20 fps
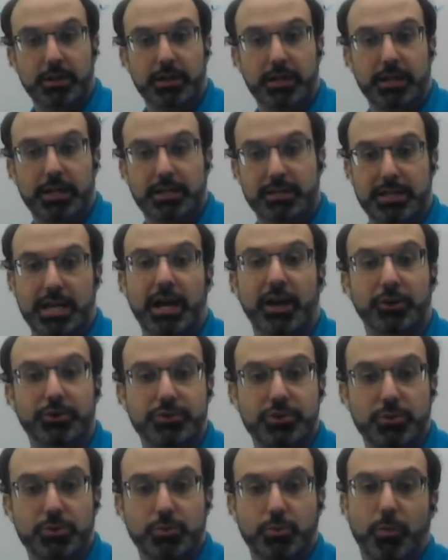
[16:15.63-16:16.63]
it
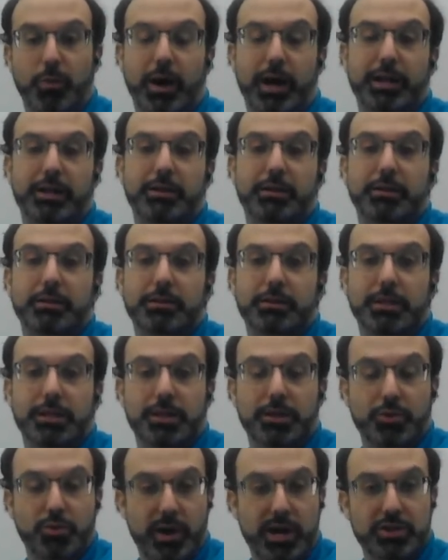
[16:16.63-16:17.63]
tells you what the
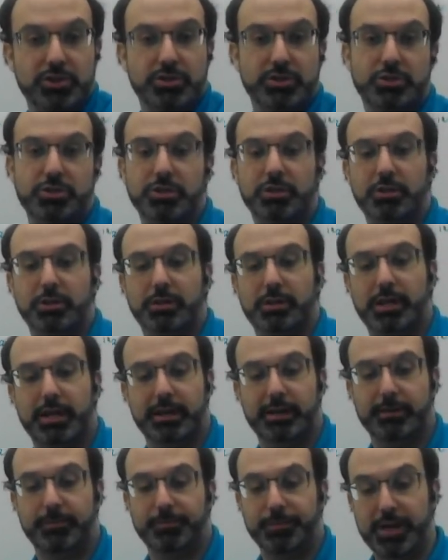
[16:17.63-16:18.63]
equation should look
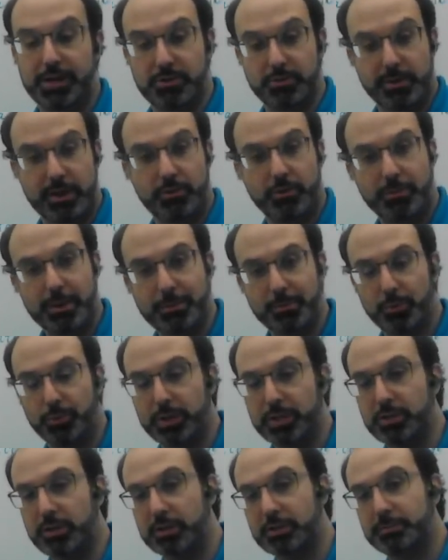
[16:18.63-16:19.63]
like. Now, you might remember
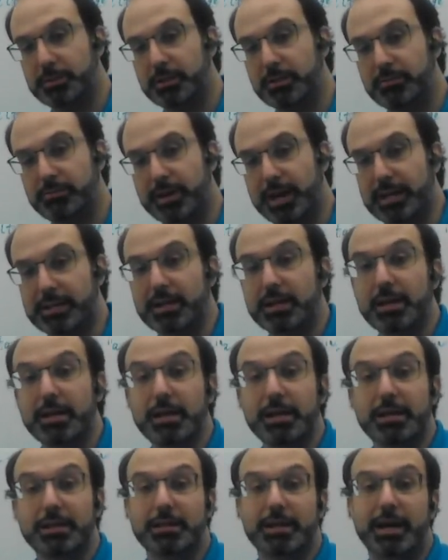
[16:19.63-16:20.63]
we talked about the fact
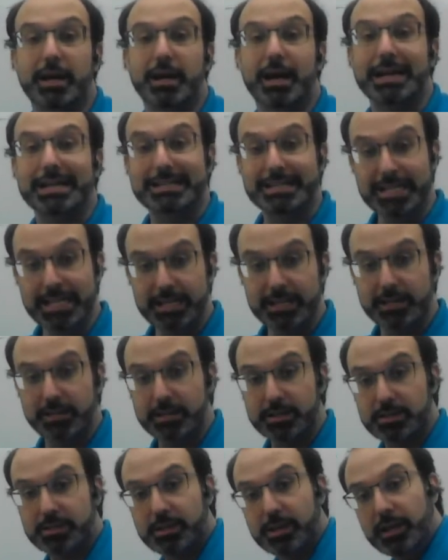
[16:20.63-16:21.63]
that
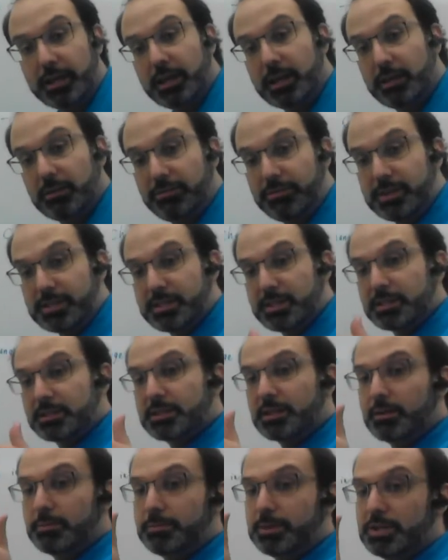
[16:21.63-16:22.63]
ideas in physics
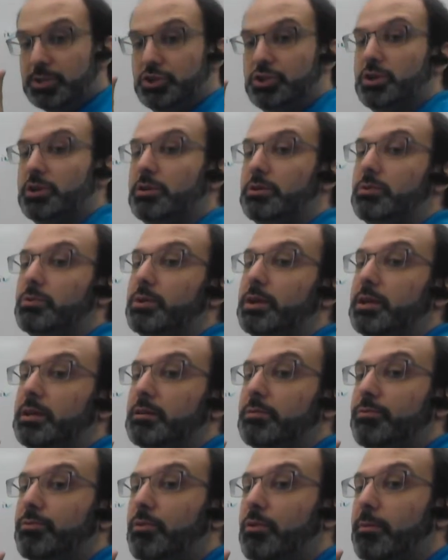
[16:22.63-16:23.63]
can be shown in
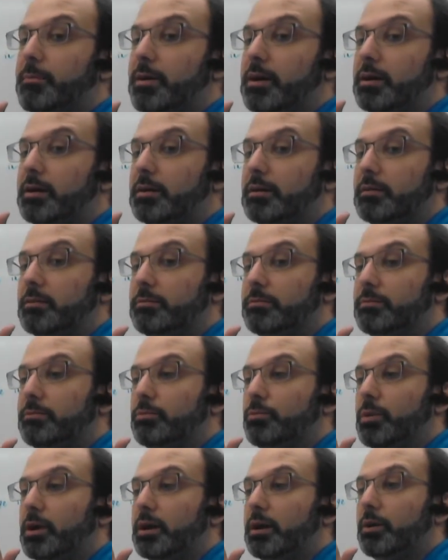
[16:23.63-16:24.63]
the form
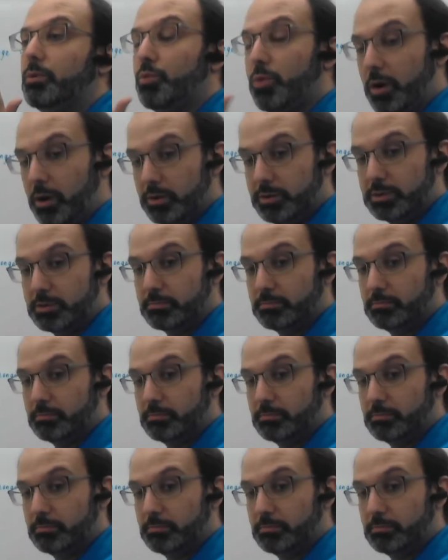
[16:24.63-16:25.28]
of words.